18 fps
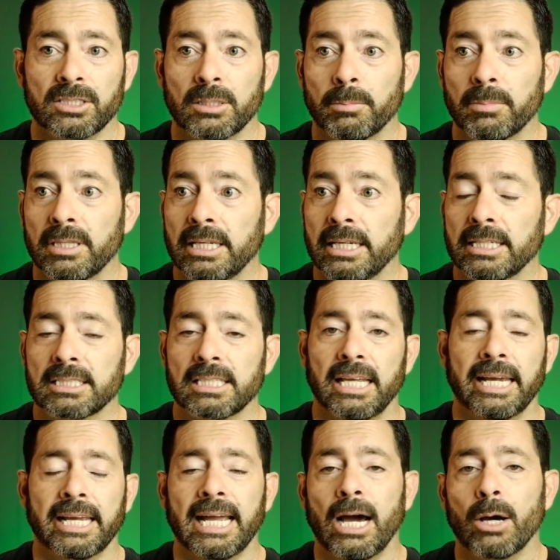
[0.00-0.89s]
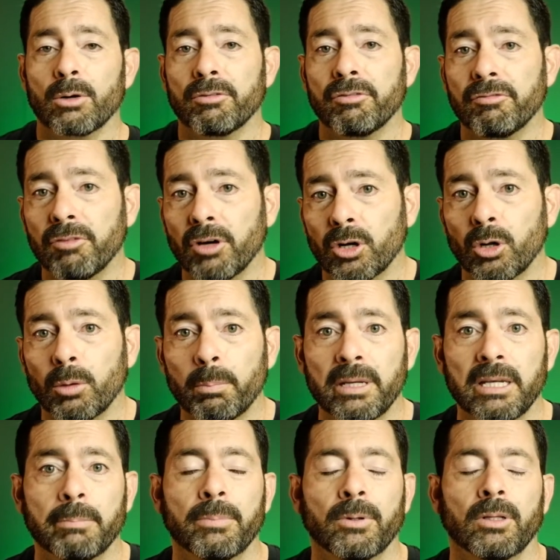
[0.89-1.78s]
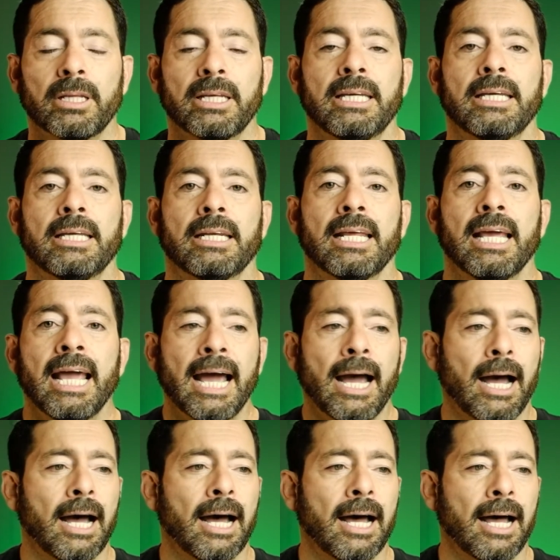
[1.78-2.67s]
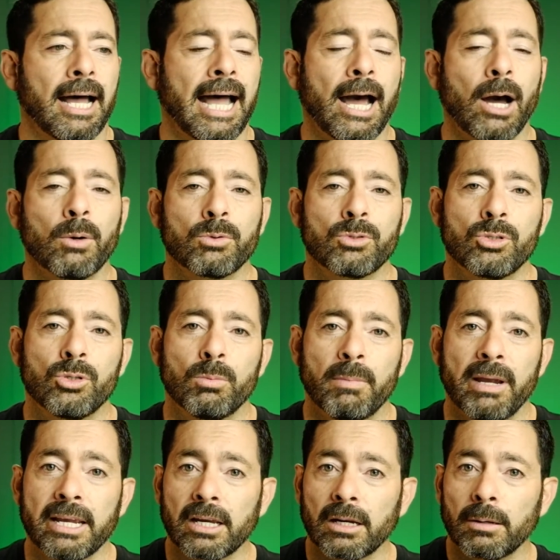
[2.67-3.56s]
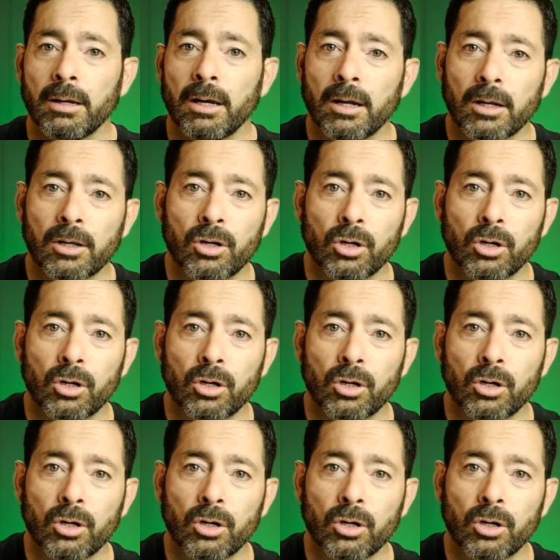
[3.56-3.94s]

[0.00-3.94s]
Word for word: Some things like how to funnel people in, uh, how to make a, a